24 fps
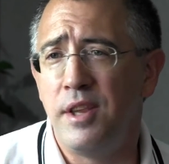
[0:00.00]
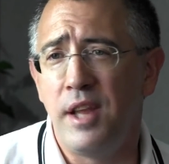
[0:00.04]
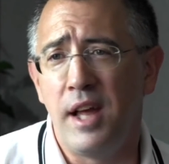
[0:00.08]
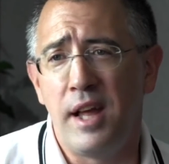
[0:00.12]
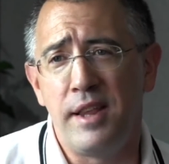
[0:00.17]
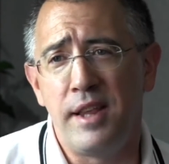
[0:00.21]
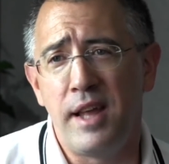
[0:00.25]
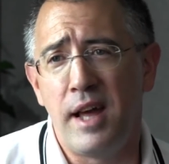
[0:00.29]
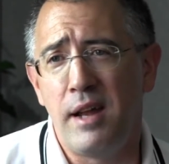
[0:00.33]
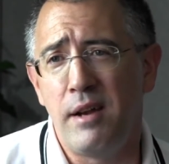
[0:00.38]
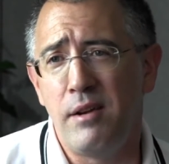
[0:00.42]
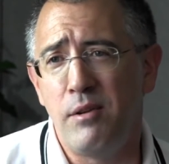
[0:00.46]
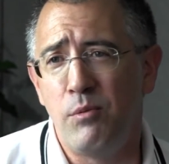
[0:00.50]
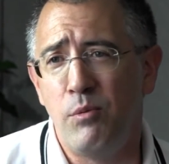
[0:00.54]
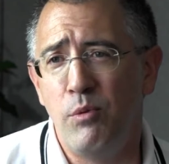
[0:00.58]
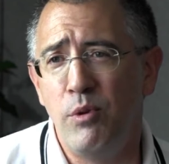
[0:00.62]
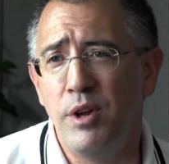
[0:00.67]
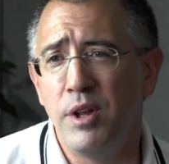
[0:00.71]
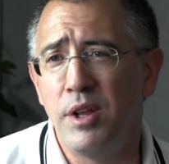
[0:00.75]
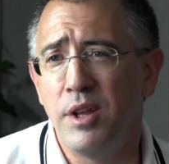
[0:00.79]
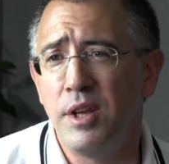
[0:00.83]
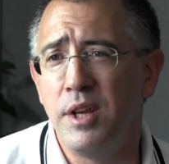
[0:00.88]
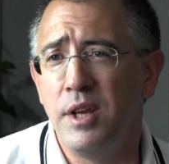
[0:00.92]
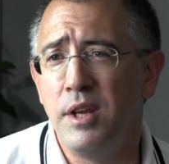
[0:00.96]
that
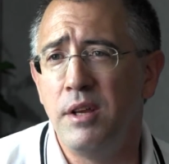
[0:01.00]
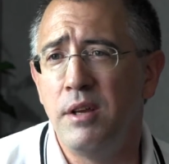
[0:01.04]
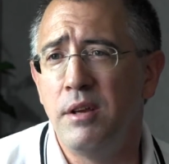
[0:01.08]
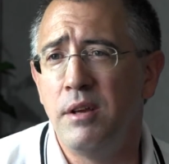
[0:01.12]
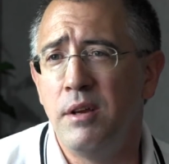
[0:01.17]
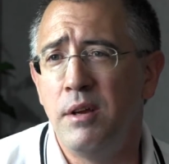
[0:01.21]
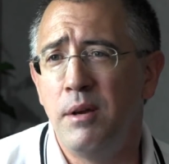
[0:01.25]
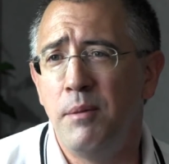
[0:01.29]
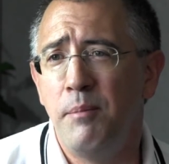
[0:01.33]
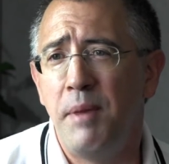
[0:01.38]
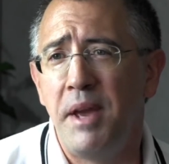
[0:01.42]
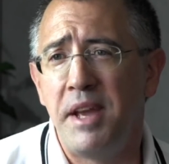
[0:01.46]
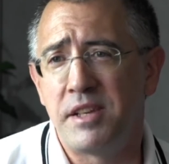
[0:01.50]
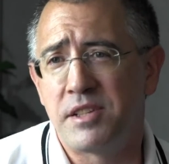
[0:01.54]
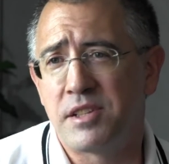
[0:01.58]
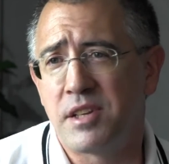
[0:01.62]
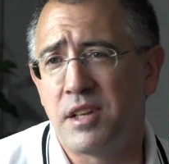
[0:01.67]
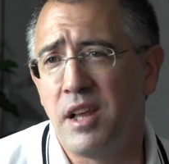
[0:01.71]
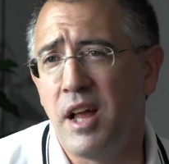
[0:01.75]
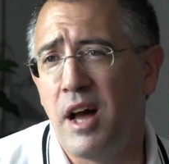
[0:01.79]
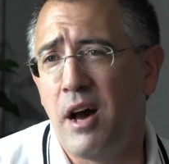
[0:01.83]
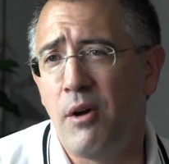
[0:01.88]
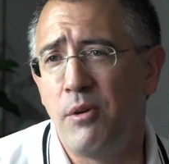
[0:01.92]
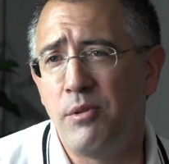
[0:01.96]
really
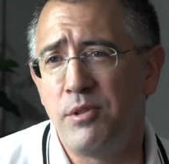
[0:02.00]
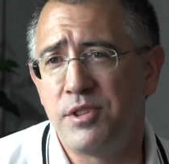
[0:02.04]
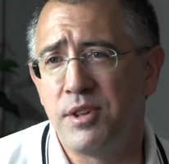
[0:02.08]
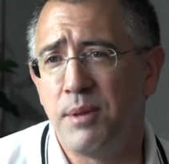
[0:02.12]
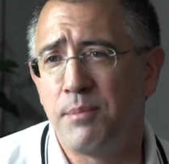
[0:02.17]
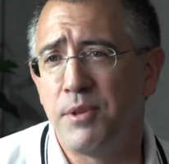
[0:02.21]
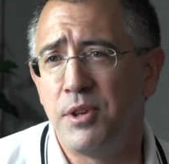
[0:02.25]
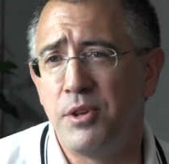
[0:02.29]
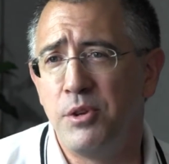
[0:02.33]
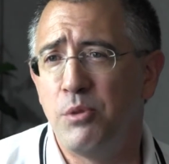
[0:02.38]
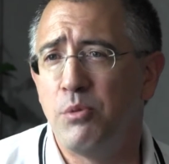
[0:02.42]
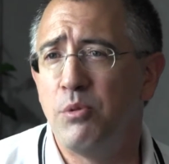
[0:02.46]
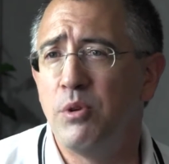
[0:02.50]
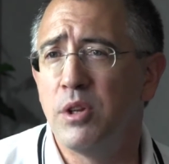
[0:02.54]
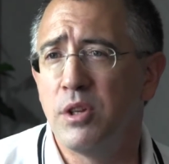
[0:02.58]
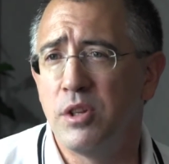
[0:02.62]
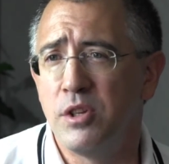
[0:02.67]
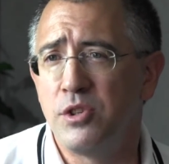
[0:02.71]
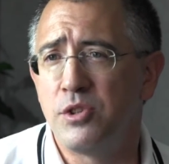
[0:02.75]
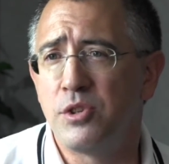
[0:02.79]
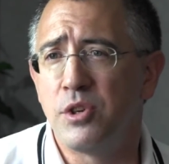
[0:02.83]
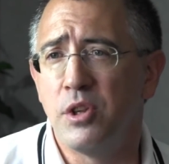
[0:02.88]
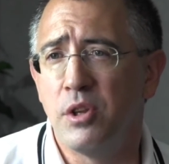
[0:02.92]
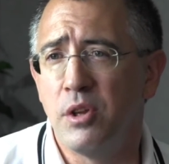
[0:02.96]
makes cloud something you
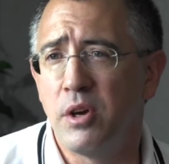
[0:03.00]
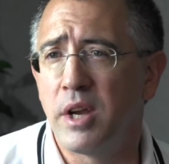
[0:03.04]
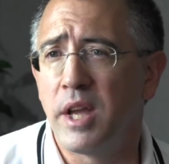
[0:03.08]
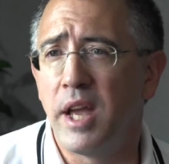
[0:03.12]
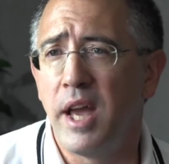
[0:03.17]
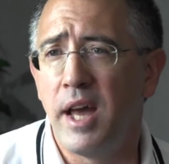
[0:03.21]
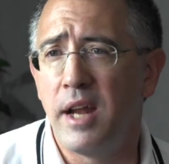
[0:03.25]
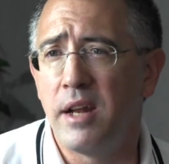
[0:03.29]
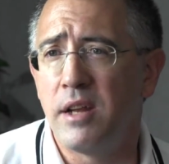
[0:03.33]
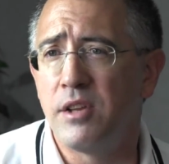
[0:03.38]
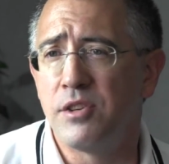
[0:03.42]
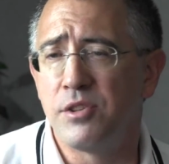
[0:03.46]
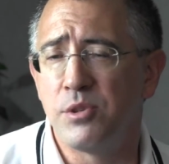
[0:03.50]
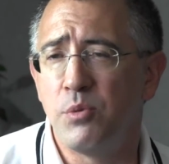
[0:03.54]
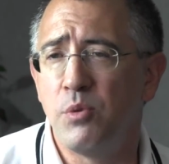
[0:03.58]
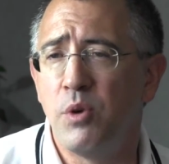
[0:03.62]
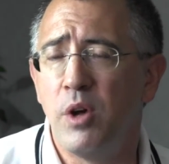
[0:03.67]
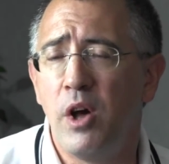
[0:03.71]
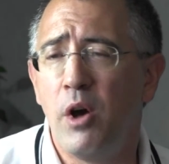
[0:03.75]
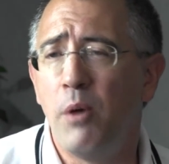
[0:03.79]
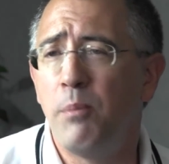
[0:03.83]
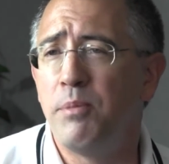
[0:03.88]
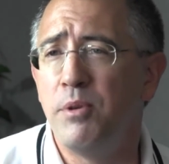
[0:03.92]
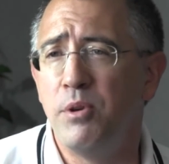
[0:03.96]
really should look at, because it
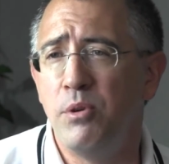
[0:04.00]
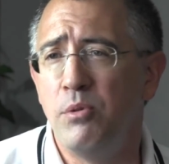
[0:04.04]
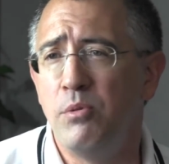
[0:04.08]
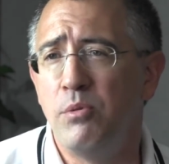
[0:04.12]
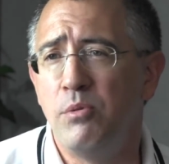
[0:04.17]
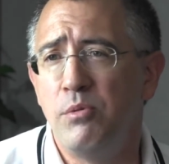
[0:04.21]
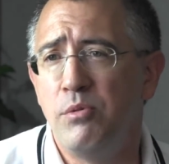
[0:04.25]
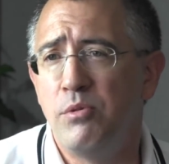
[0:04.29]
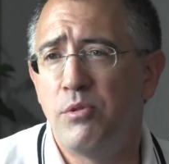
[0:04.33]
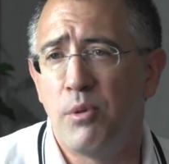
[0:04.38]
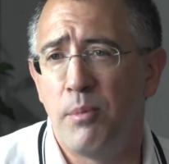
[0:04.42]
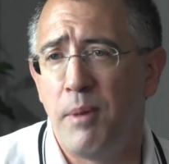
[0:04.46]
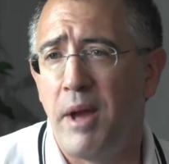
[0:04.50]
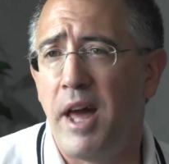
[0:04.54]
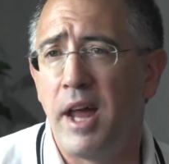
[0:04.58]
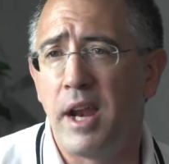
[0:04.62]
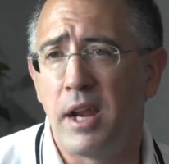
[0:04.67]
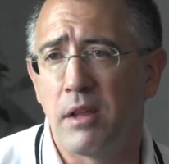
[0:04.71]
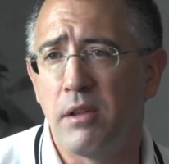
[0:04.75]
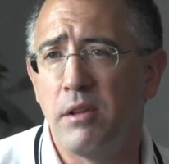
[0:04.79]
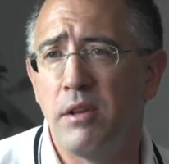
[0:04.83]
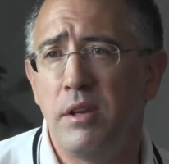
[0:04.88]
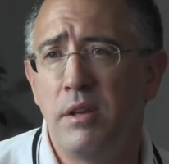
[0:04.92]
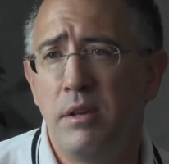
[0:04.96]
will help you
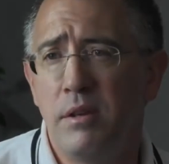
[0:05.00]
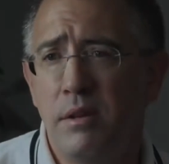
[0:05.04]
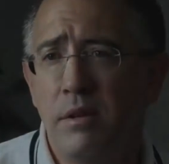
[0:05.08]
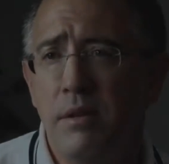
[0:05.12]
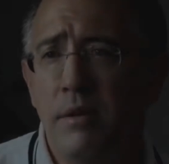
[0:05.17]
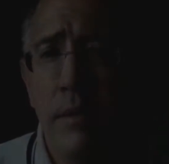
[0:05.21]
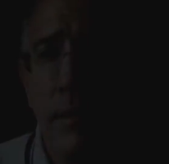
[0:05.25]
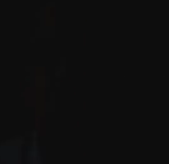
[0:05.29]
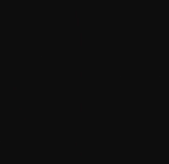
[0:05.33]
dramatically.